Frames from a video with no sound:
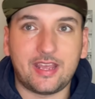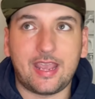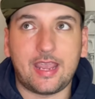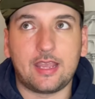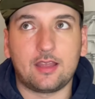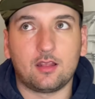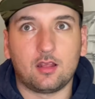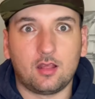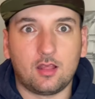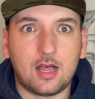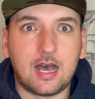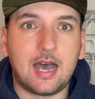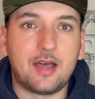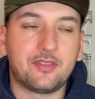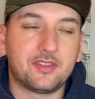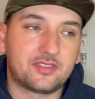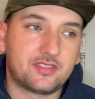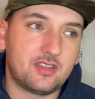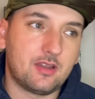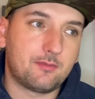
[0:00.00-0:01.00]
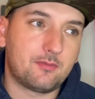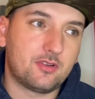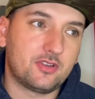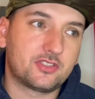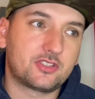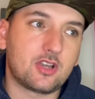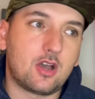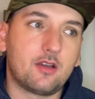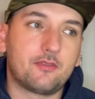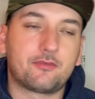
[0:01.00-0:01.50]
a lot. This number has
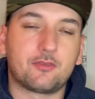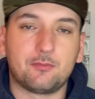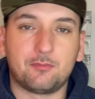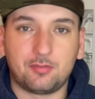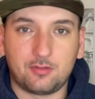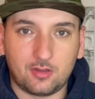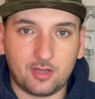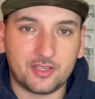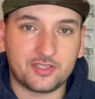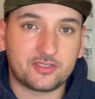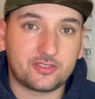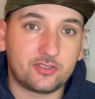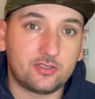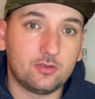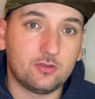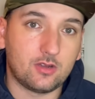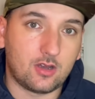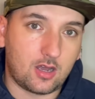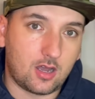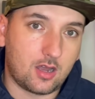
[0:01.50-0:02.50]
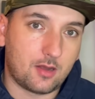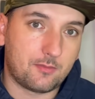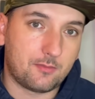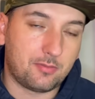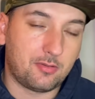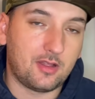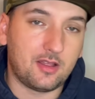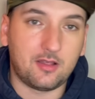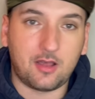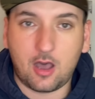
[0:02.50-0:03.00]
gone from plus two to uh,
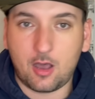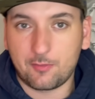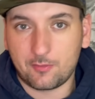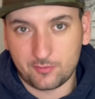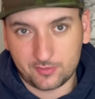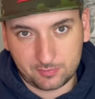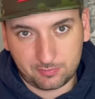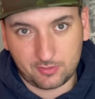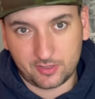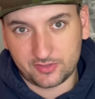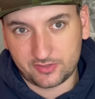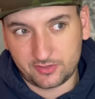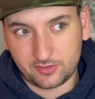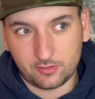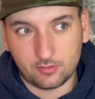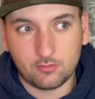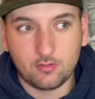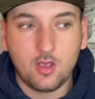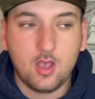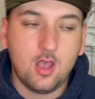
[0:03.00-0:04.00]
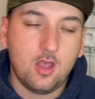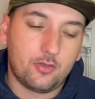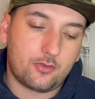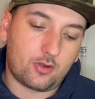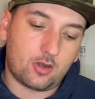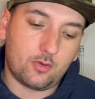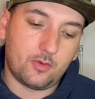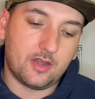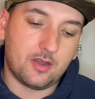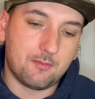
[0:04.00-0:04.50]
Auburn was plus two. They're
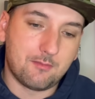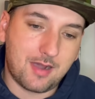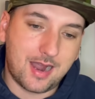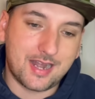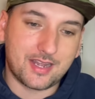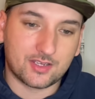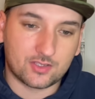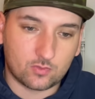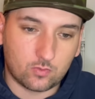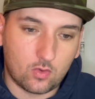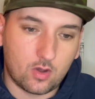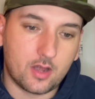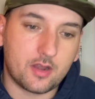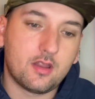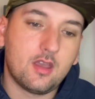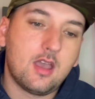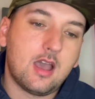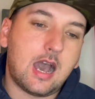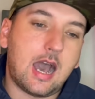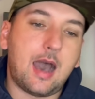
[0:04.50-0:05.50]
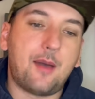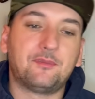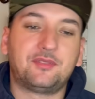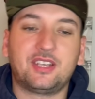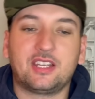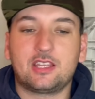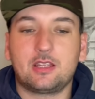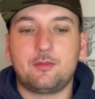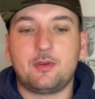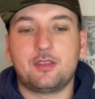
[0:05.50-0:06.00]
all the way to minus one. I'm
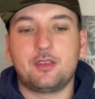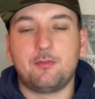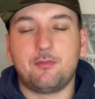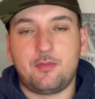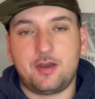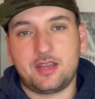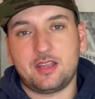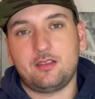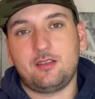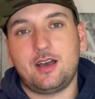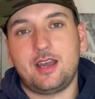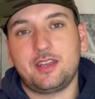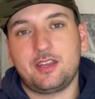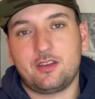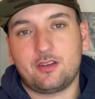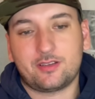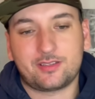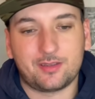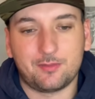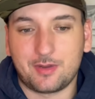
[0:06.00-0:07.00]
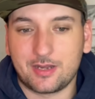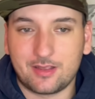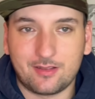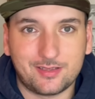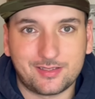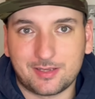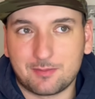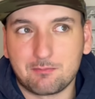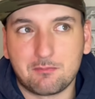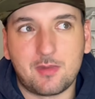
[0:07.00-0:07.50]
taking them on the money line here because the money
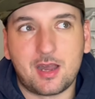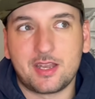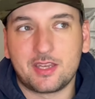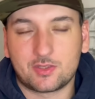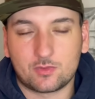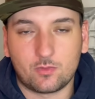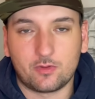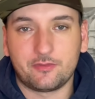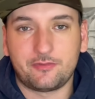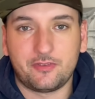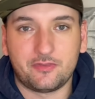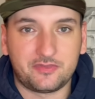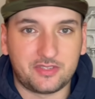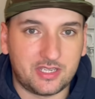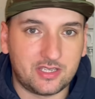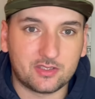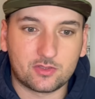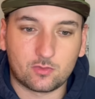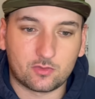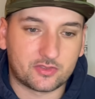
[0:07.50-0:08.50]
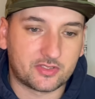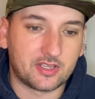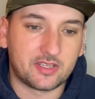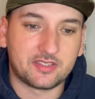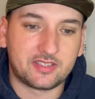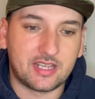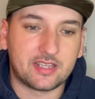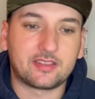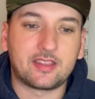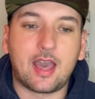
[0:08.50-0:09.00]
line's like minus 115, so we're just going to
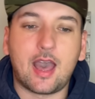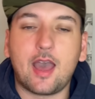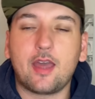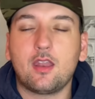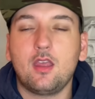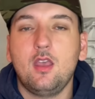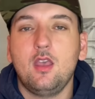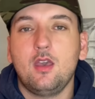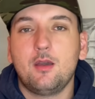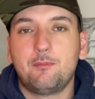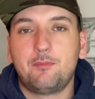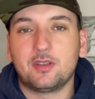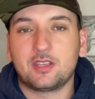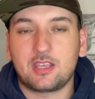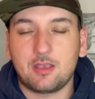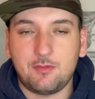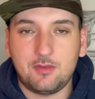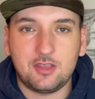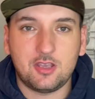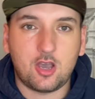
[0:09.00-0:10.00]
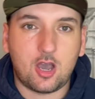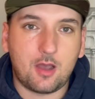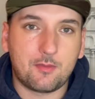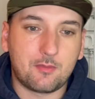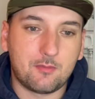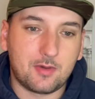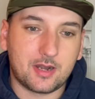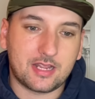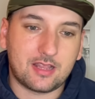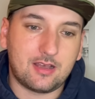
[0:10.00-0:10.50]
take that. But give me the Auburn
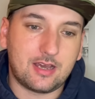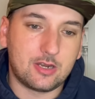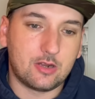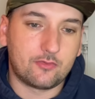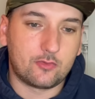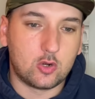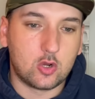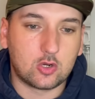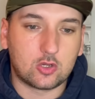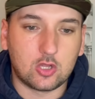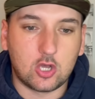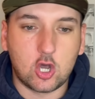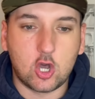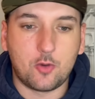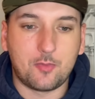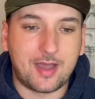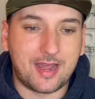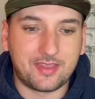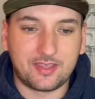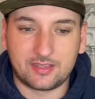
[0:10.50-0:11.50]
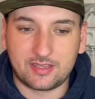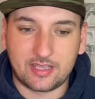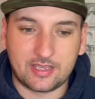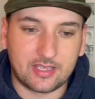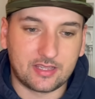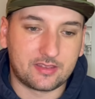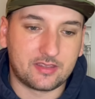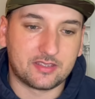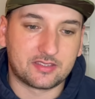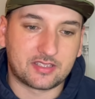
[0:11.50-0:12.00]
money line over Oklahoma. I think they
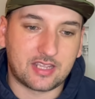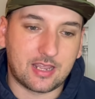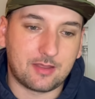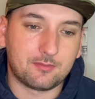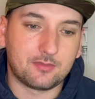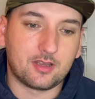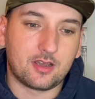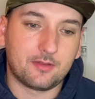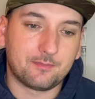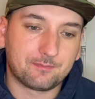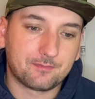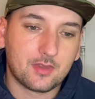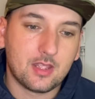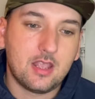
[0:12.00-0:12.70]
get this game done.